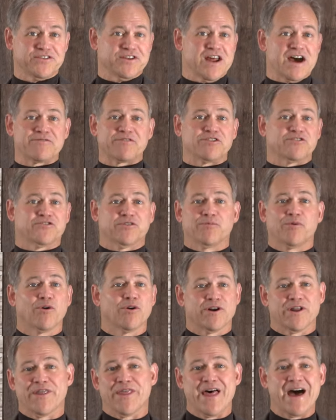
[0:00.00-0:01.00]
never
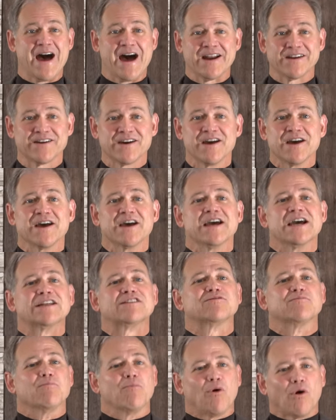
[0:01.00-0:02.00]
supported that.
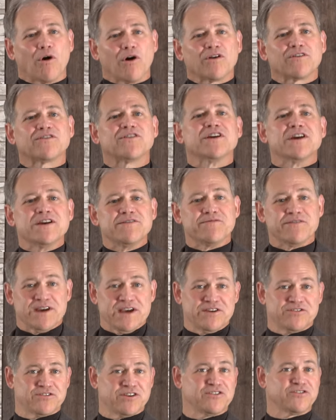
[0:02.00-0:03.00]
It's more
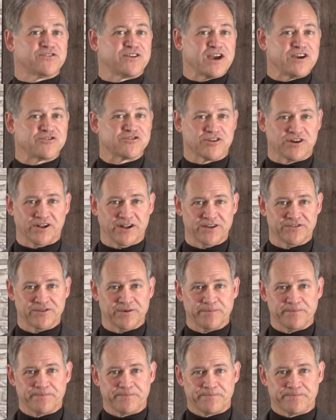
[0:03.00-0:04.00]
TV sensationalism.